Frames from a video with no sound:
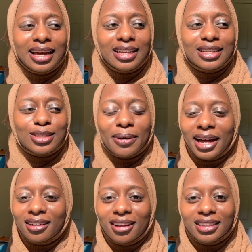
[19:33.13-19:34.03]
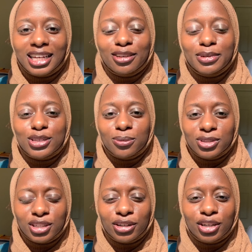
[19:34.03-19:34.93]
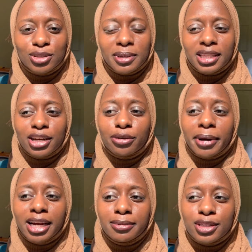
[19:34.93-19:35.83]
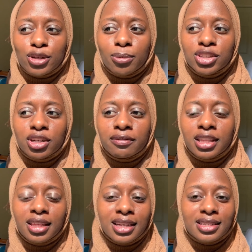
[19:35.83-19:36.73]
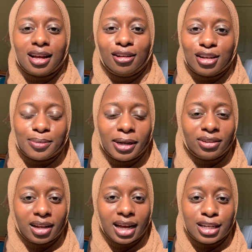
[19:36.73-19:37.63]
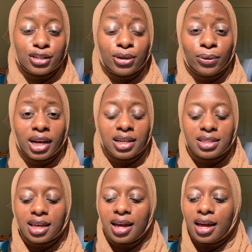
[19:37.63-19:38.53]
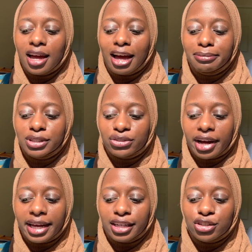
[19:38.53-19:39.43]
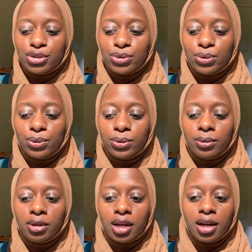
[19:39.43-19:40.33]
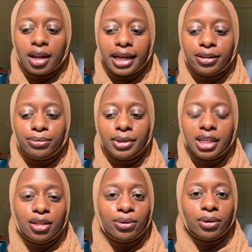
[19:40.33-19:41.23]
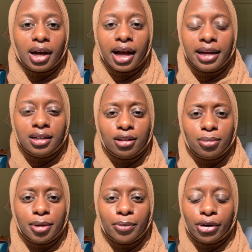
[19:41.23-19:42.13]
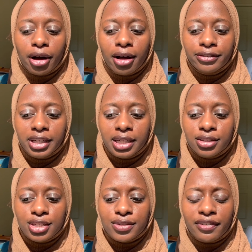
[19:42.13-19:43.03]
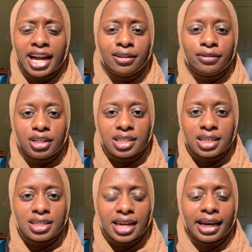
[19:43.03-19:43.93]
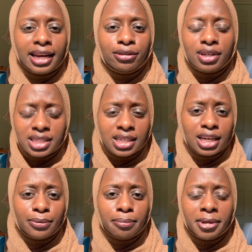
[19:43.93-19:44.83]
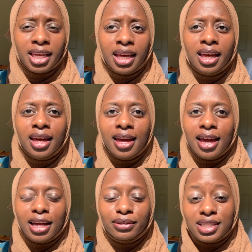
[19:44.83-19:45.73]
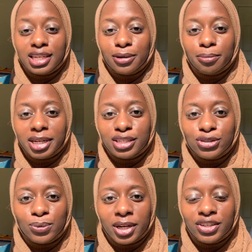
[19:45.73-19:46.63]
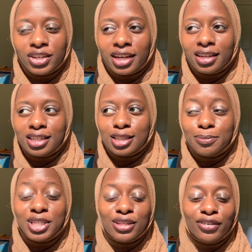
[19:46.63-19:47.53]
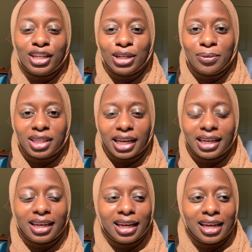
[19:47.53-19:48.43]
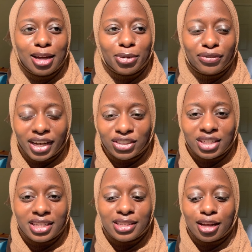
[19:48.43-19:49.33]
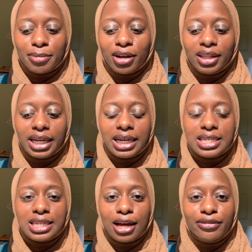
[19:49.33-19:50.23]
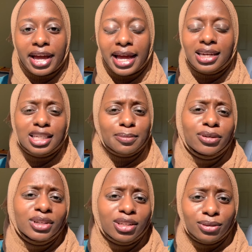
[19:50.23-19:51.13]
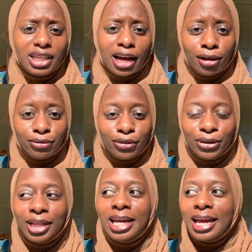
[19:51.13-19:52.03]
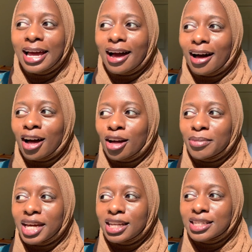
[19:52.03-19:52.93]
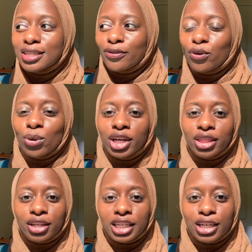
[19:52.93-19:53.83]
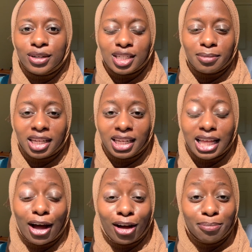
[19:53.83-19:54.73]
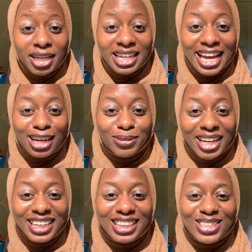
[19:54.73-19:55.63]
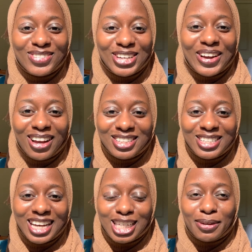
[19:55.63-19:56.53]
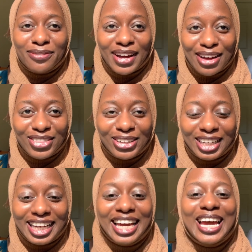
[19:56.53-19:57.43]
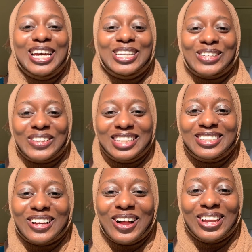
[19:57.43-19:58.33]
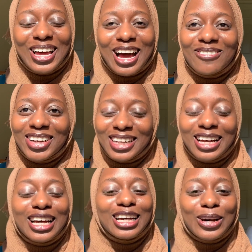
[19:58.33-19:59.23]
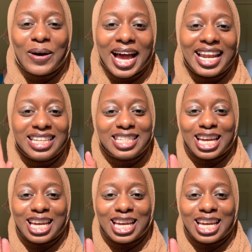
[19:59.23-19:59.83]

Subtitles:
subhanAllah, they give me so much encouragement and they remind me so much of the things that Allah subhanahu wa ta'ala has told us. I've been trying to like read the Quran a little bit more often and just find verses that kind of resonate with me and resonate with my situation, specifically with like perfectionism and all that kind of stuff. And it's been really, really helpful. It is 4:30 or something like that on Monday, and I'm trying to get this video out to you guys by 5:30. So inshallah, I'm gonna go ahead and say